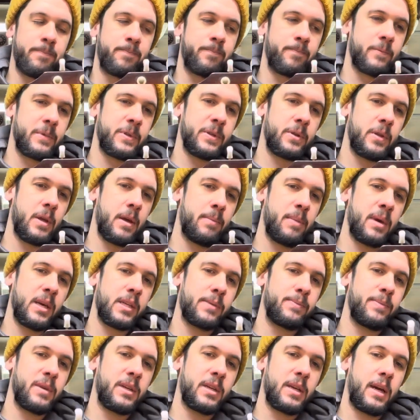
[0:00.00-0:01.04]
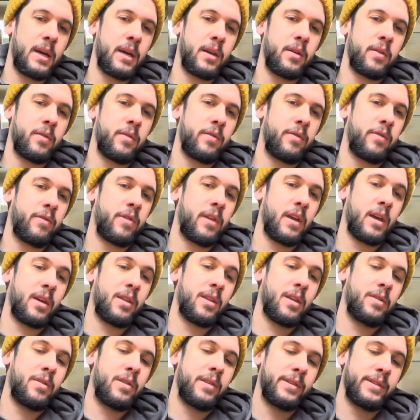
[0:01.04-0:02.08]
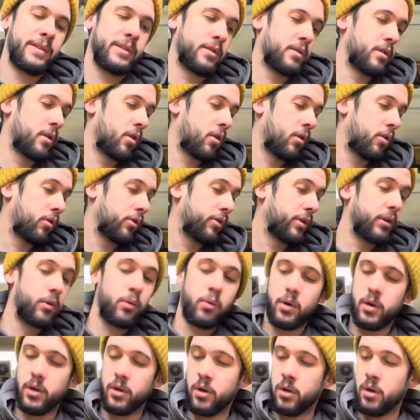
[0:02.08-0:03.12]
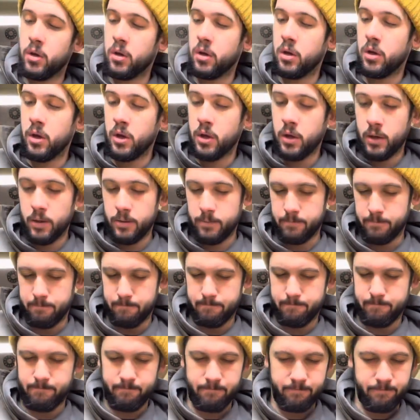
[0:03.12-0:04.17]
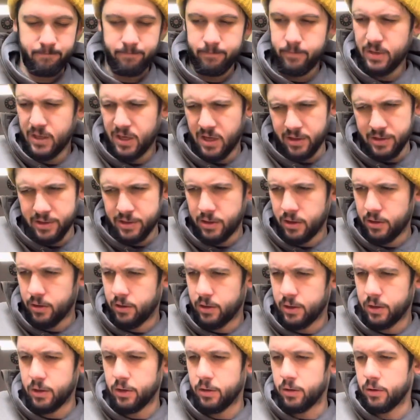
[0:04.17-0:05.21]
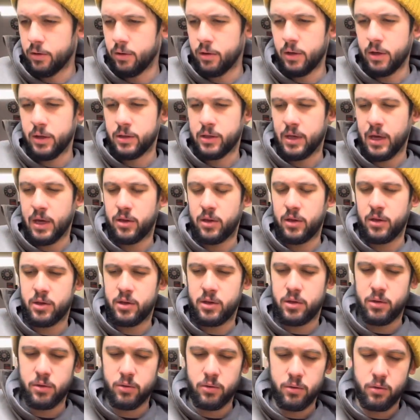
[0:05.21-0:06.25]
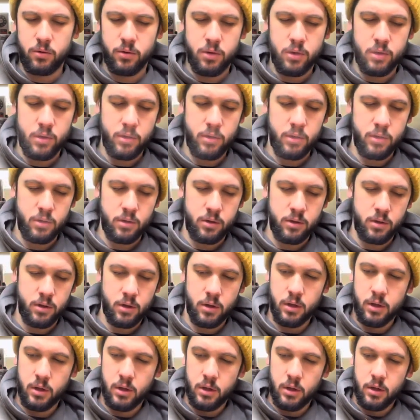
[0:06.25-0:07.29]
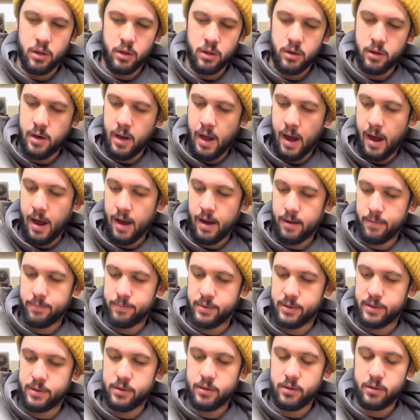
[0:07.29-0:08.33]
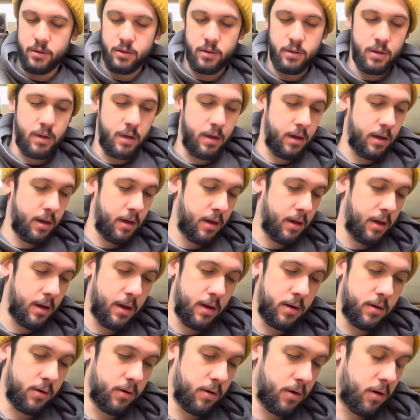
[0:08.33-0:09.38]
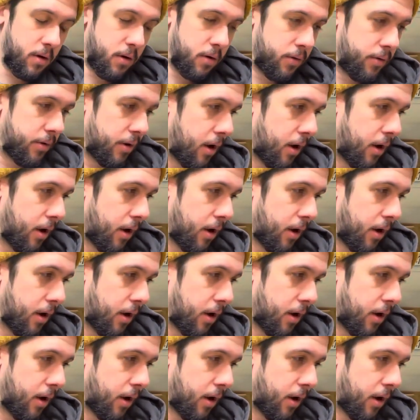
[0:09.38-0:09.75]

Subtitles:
So that makes me kind of think that this is an early one, considering it's got the 2 knobs. I don't know.